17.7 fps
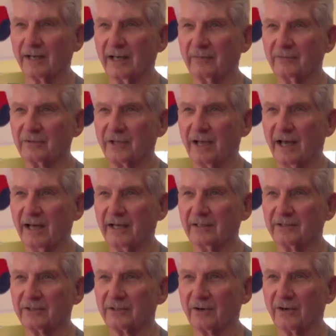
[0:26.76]
left side
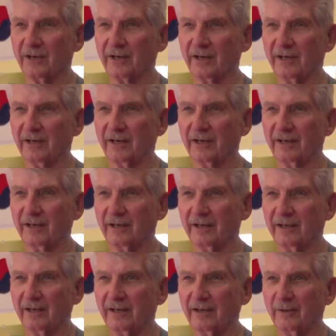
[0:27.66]
started
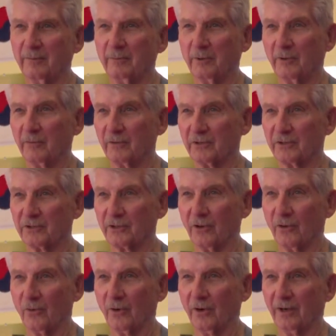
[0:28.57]
moving
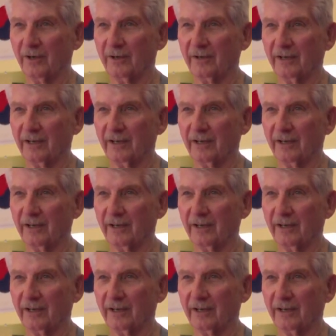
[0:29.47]
slower